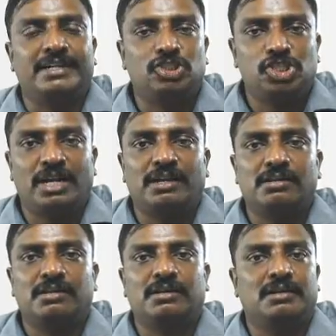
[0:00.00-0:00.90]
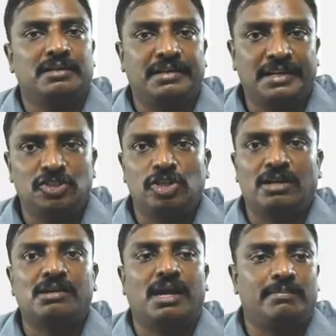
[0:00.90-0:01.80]
red channel, green
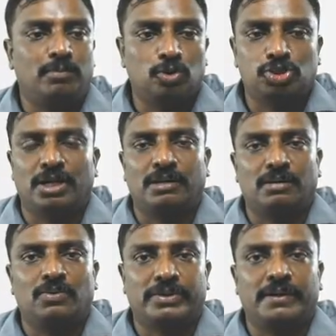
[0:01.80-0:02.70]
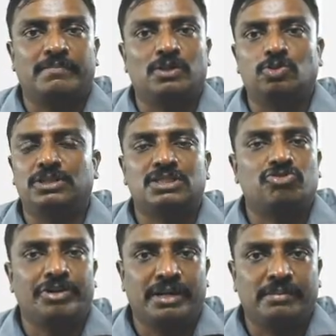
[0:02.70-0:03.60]
channel, and blue channel. Okay.
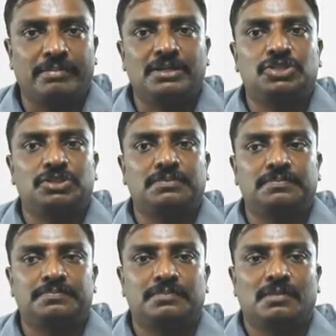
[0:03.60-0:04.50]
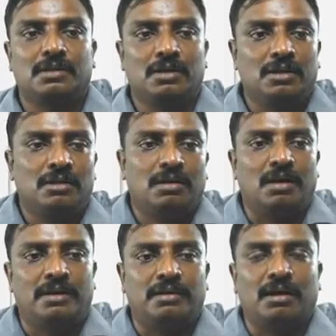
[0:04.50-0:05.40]
Just read an image.
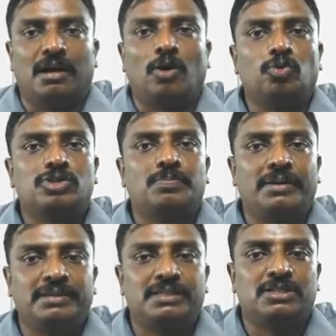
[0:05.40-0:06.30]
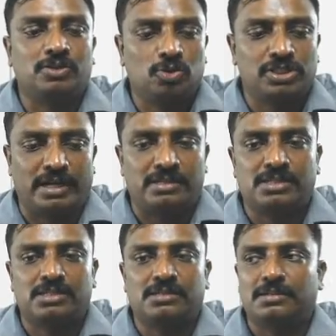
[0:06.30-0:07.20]
And, how to split this into
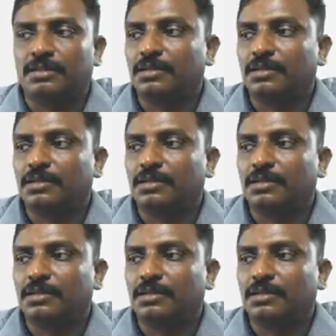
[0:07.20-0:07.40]
channels.